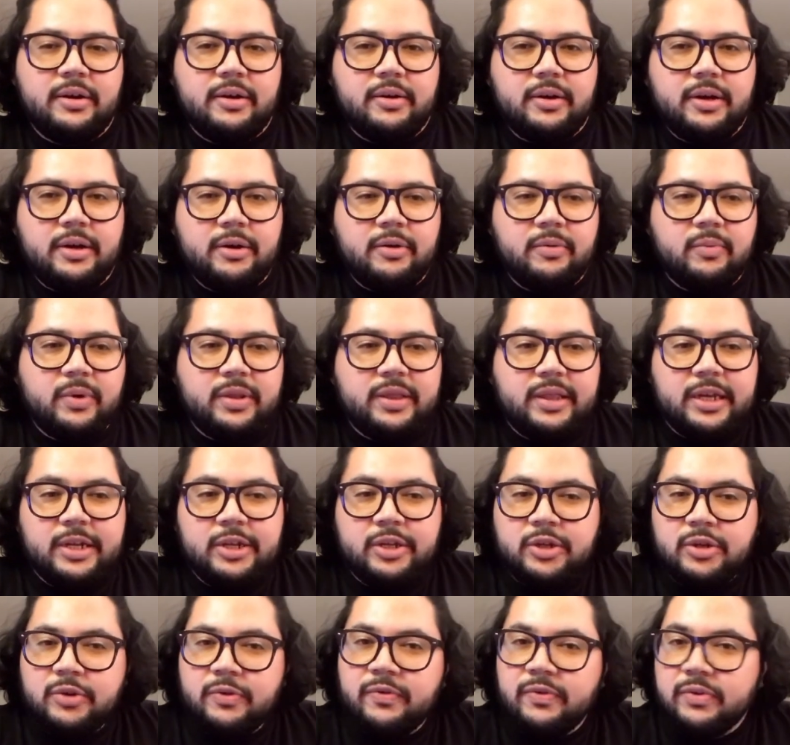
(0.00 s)
uh, what they
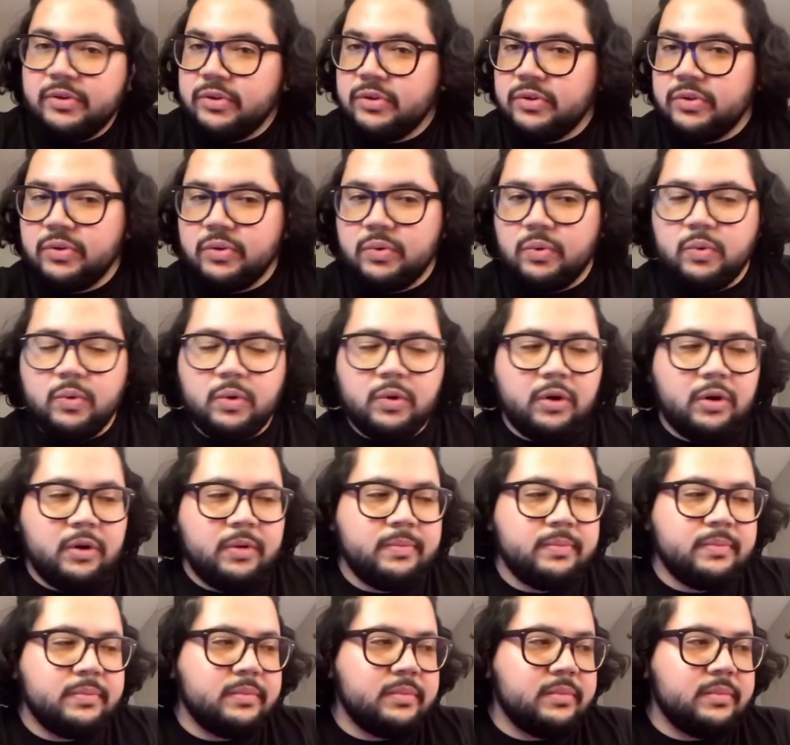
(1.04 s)
do for the school.